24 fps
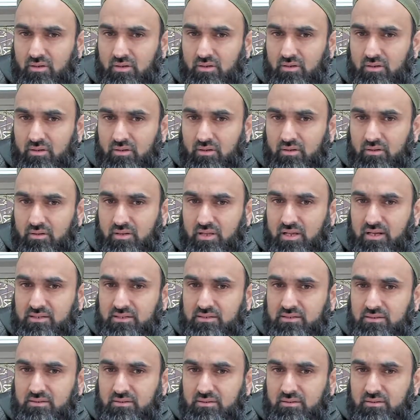That
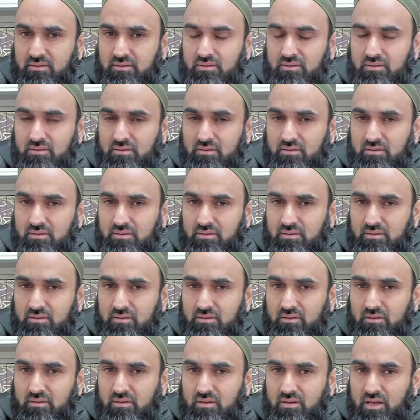
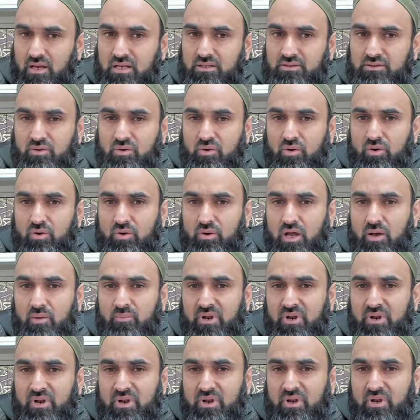as
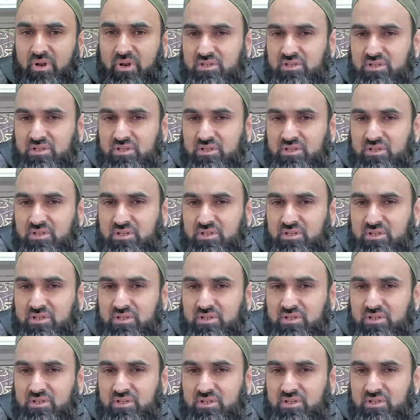soon as I start to
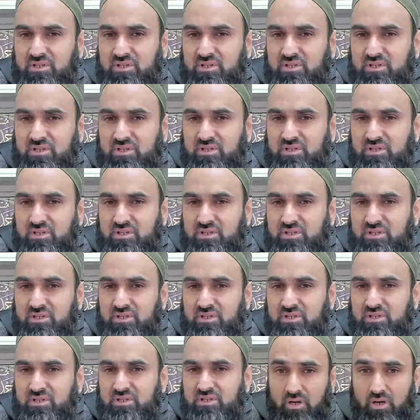pray, I start thinking about
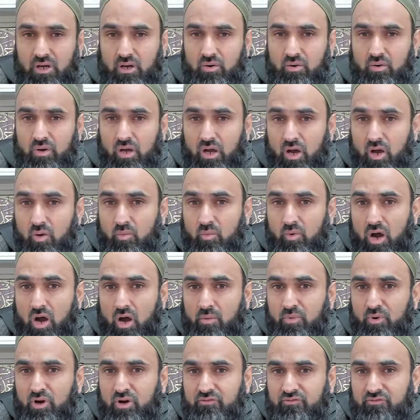how I'm
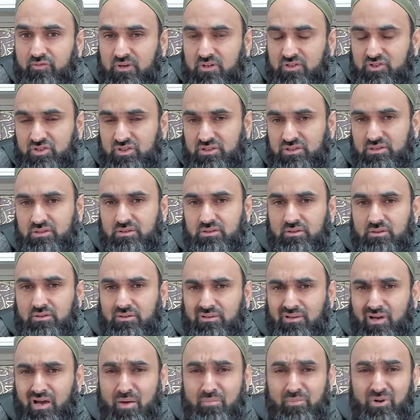going to finish it.
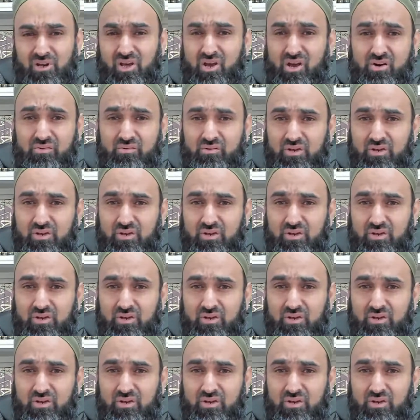I'm in a hurry.